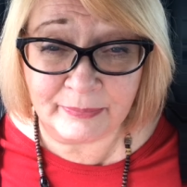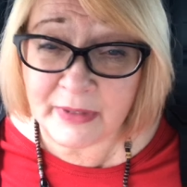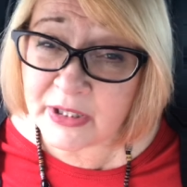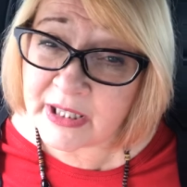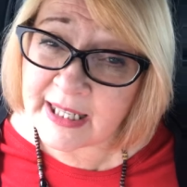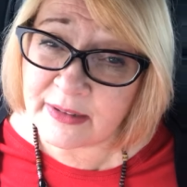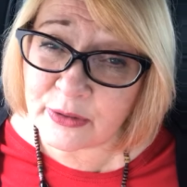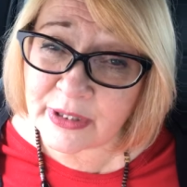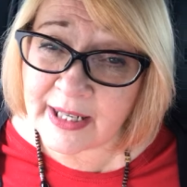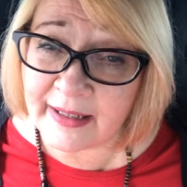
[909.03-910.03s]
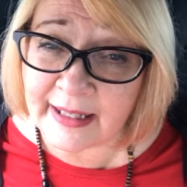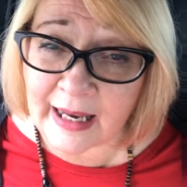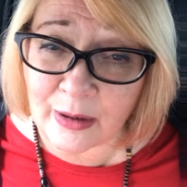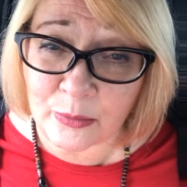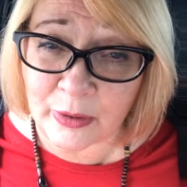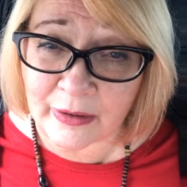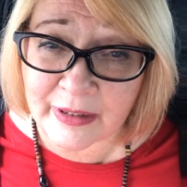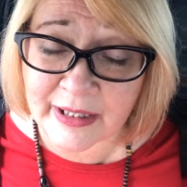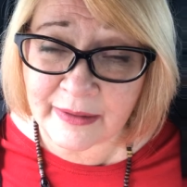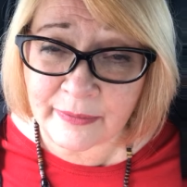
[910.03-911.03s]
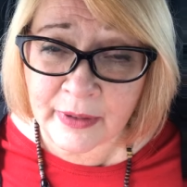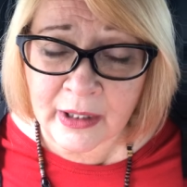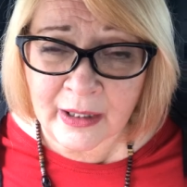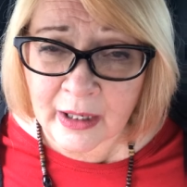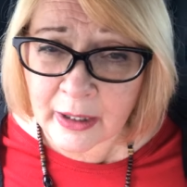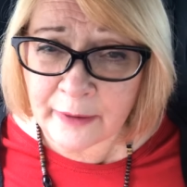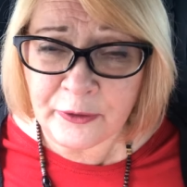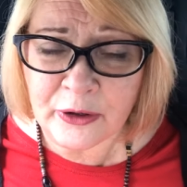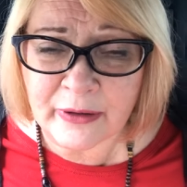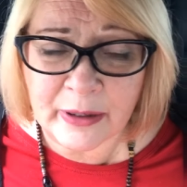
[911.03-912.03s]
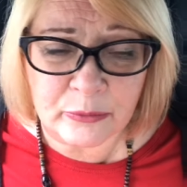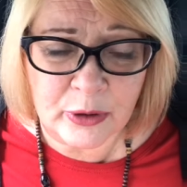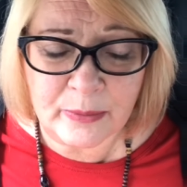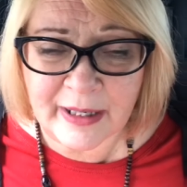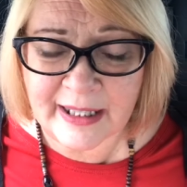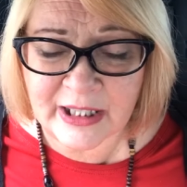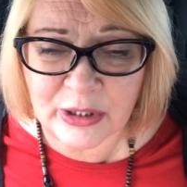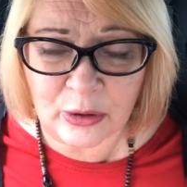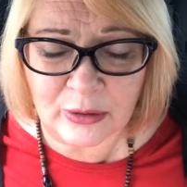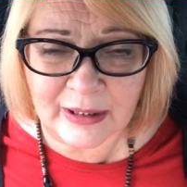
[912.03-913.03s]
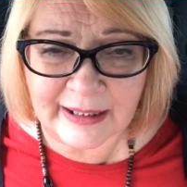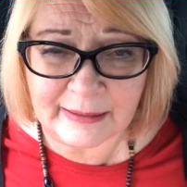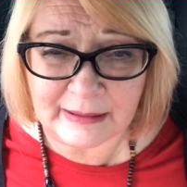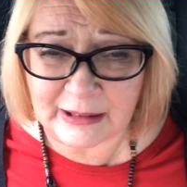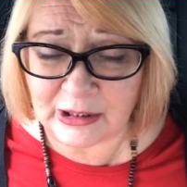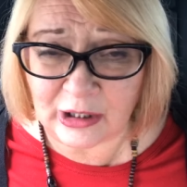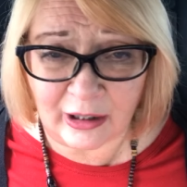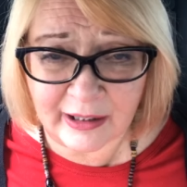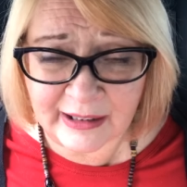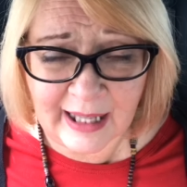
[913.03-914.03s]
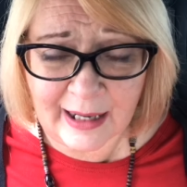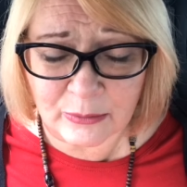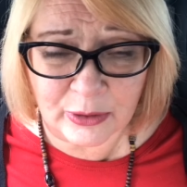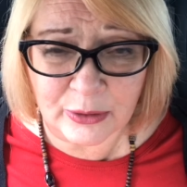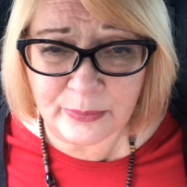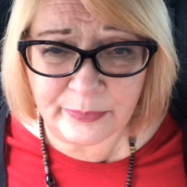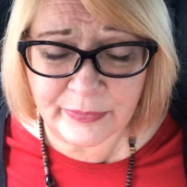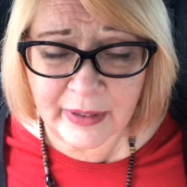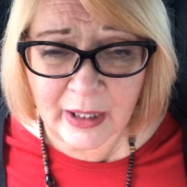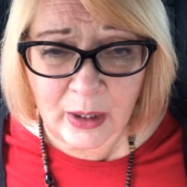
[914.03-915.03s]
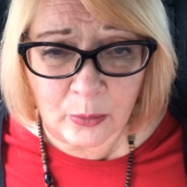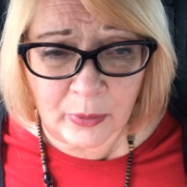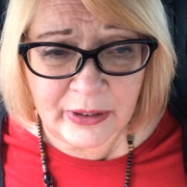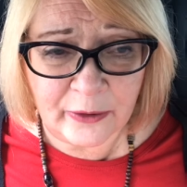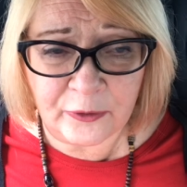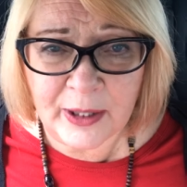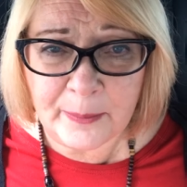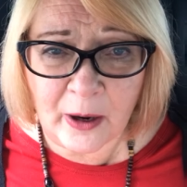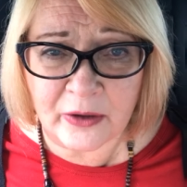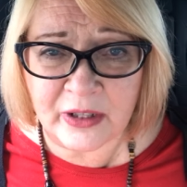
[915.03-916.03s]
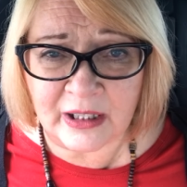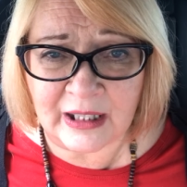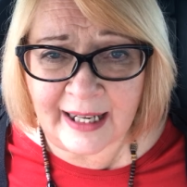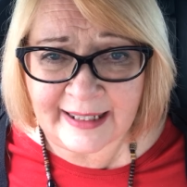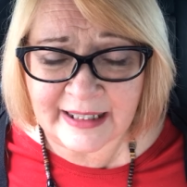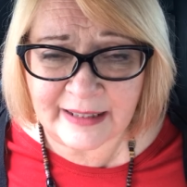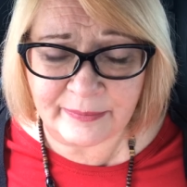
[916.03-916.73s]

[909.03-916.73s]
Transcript: Just understanding how it works. If you're in a room and it's totally dark in that room, when you flip on the light,